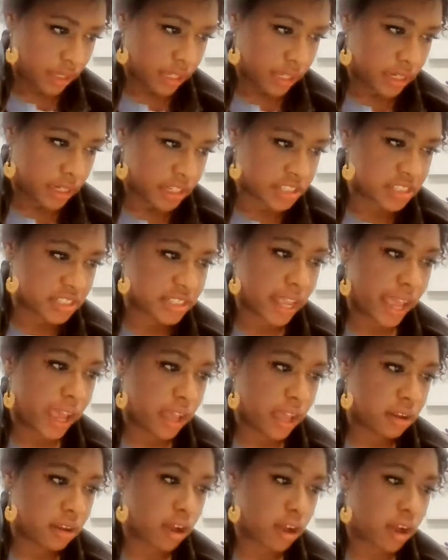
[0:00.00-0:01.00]
In a
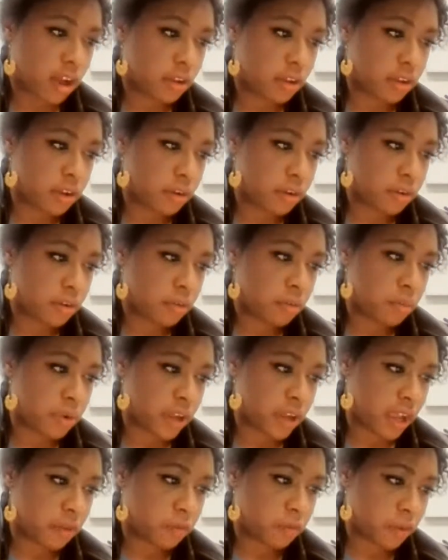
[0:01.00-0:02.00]
sad hollow
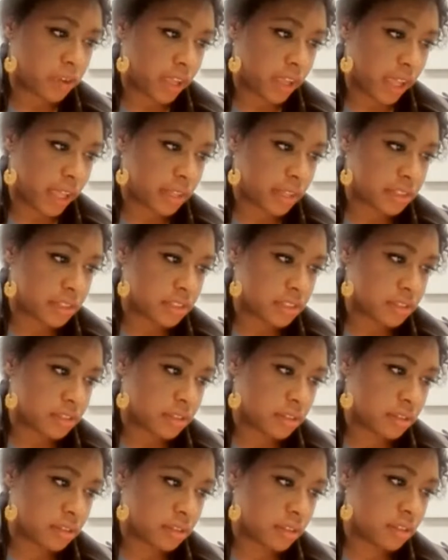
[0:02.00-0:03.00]
when I forget,
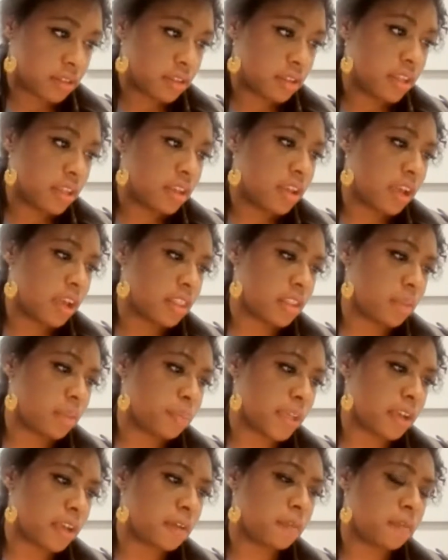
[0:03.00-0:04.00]
and the
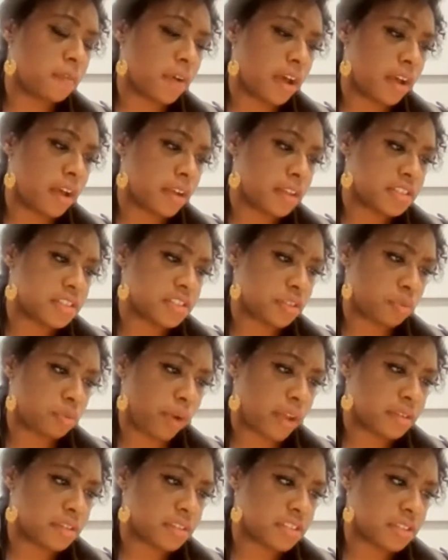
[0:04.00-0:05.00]
big fuzz
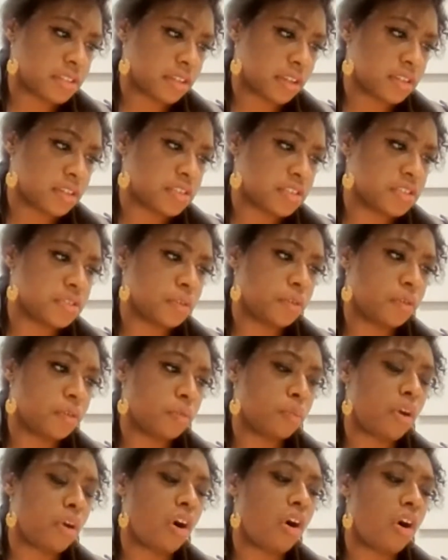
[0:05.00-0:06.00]
threatens to
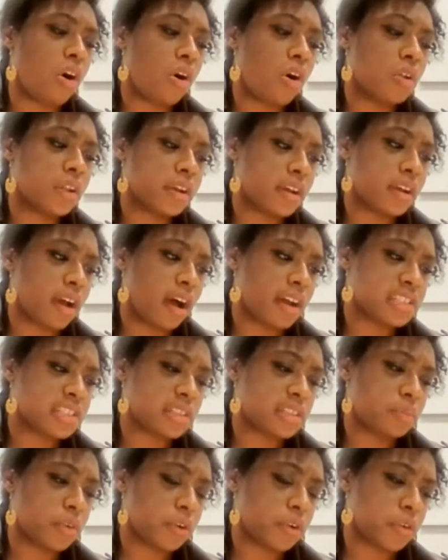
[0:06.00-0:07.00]
consume all a
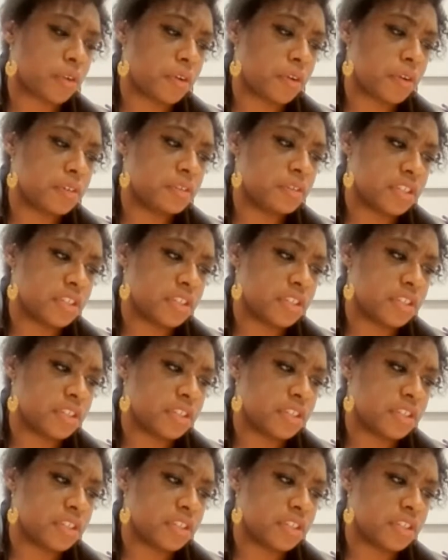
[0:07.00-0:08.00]
gossamer good,
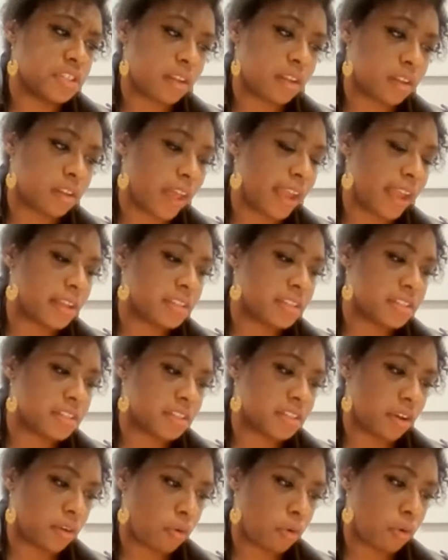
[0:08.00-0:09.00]
dissolving
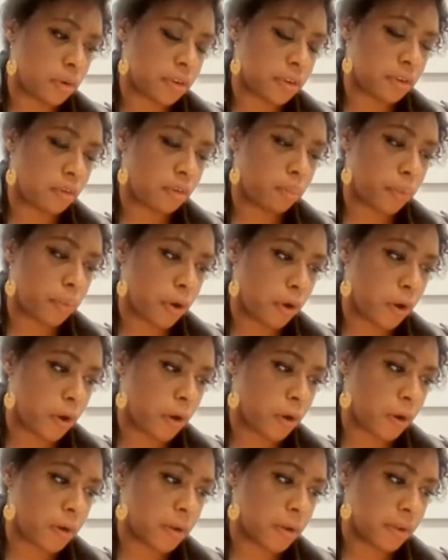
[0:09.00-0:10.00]
light a corneal
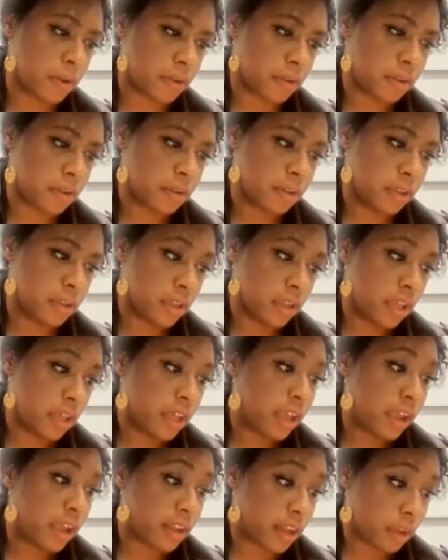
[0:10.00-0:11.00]
burn,
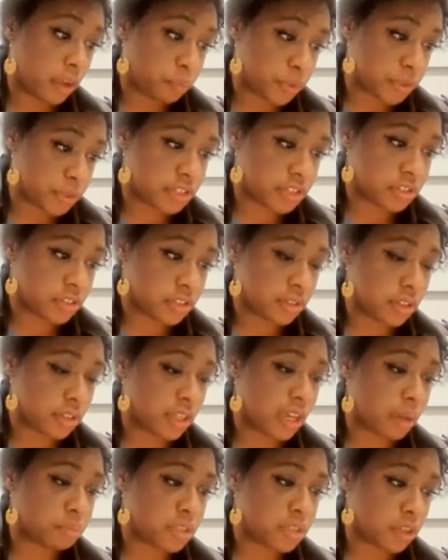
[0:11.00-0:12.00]
and I petition
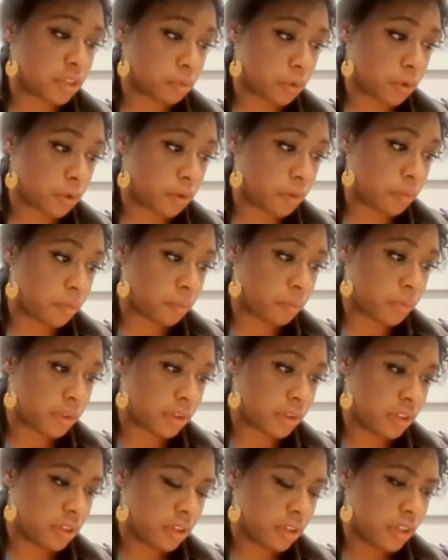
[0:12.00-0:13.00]
the empty room,
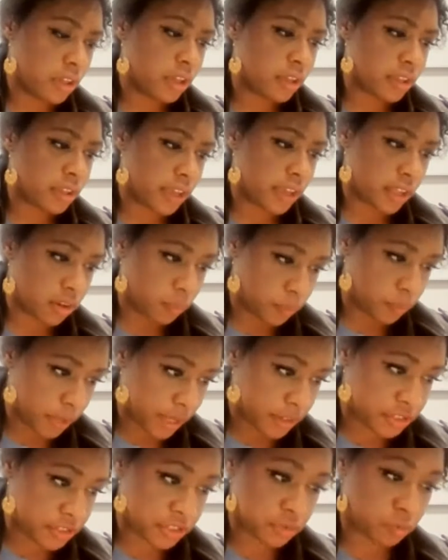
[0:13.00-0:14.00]
can a
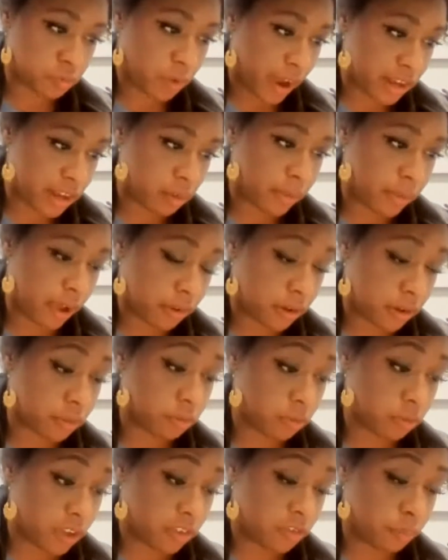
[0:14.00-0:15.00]
bitch write about a
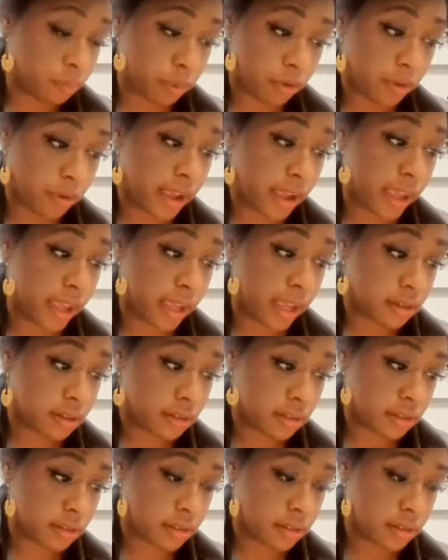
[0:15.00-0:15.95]
grief parade?